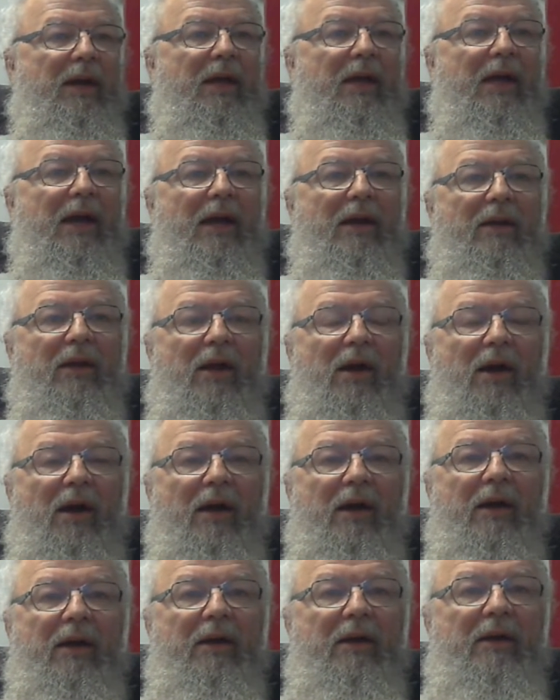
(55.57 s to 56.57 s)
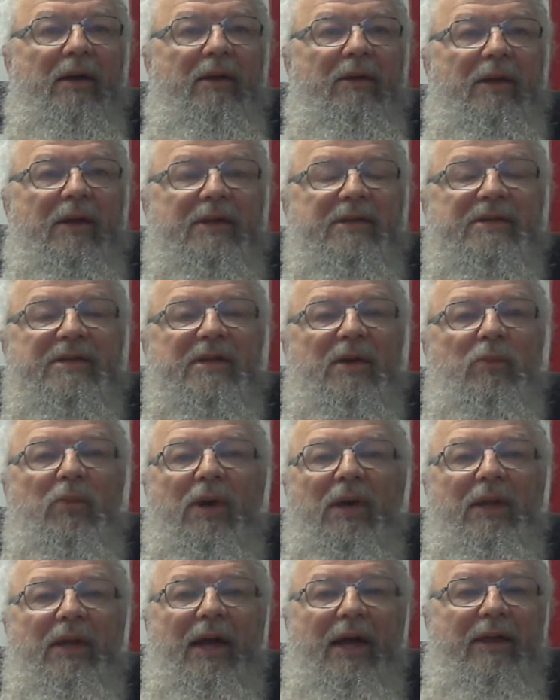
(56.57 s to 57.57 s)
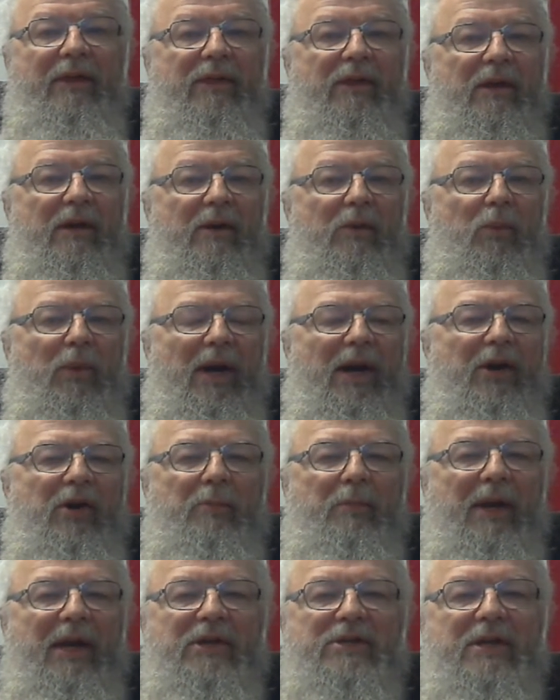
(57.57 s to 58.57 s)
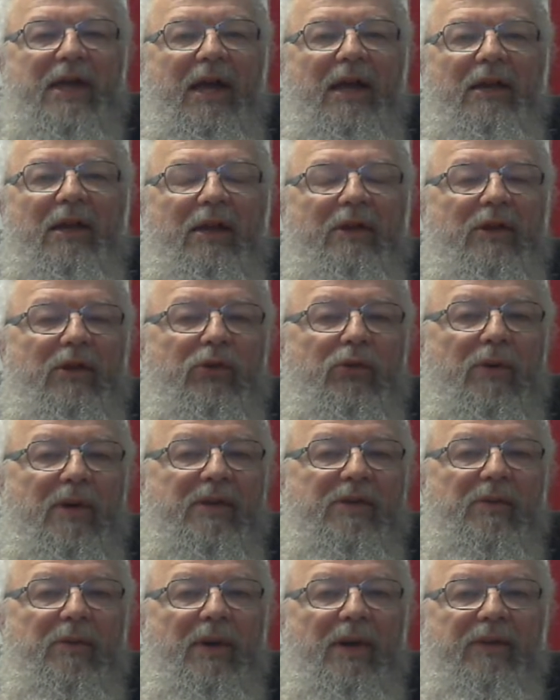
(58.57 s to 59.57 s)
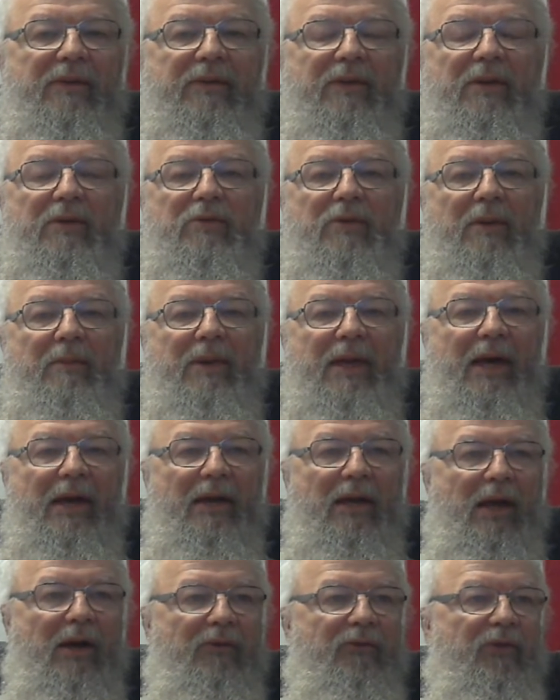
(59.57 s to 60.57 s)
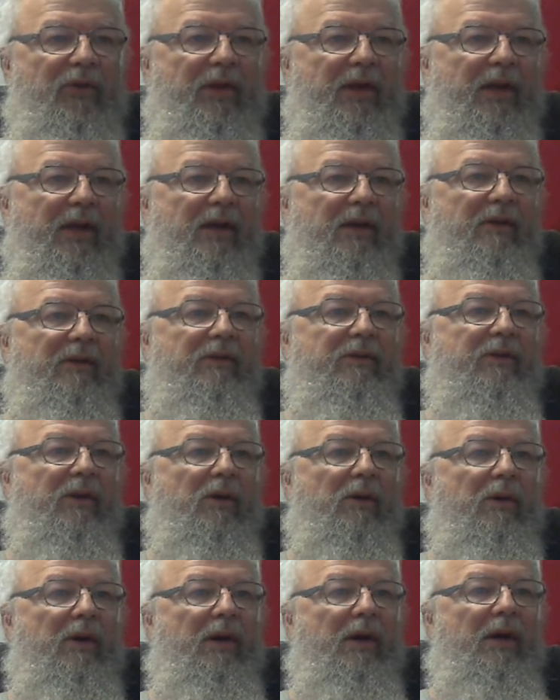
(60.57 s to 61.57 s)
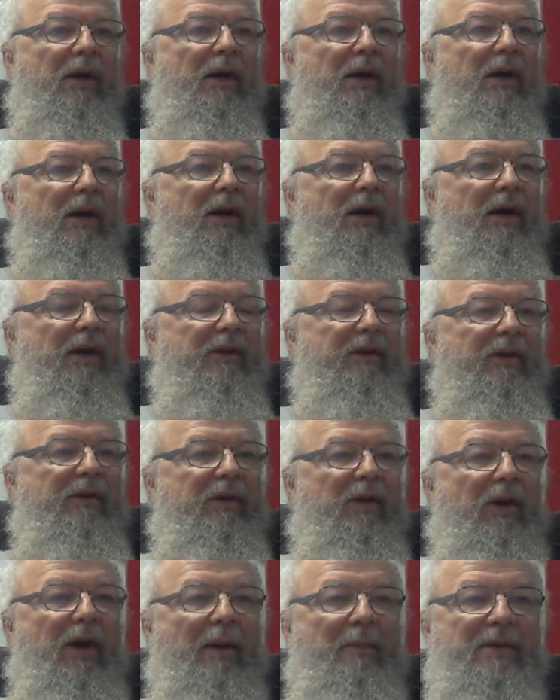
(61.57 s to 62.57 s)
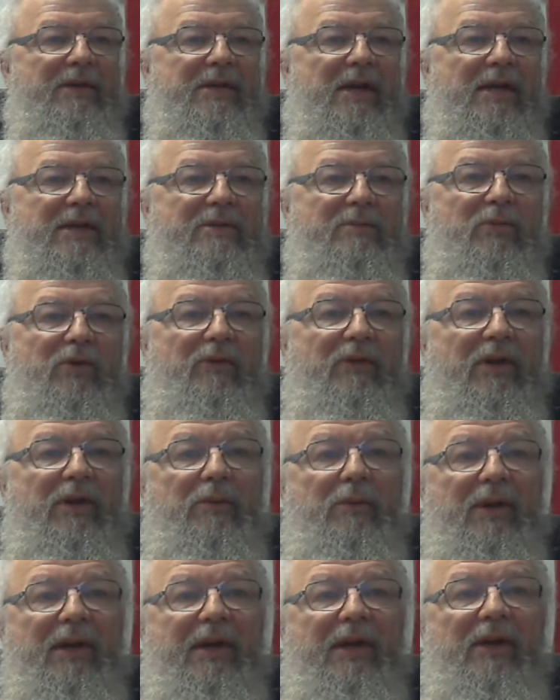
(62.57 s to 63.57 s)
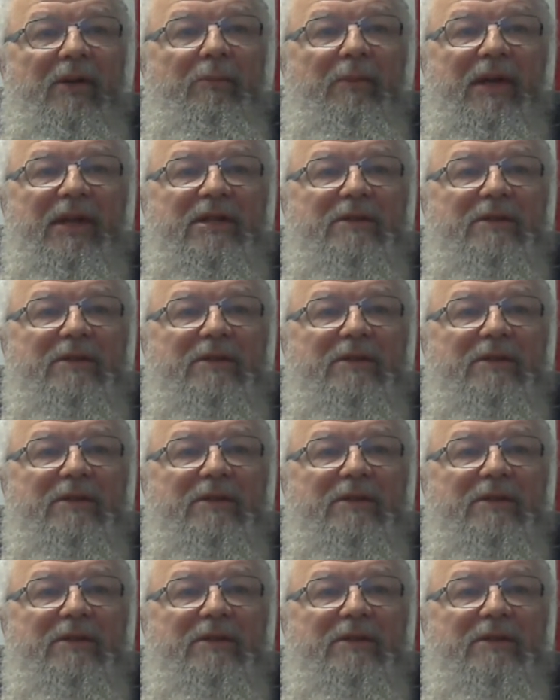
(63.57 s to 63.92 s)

a catalog that's somewhat like the 100-page catalog, the Toys R Us, the dream catalog for the kids. So it says here, Amazon's move into retail meat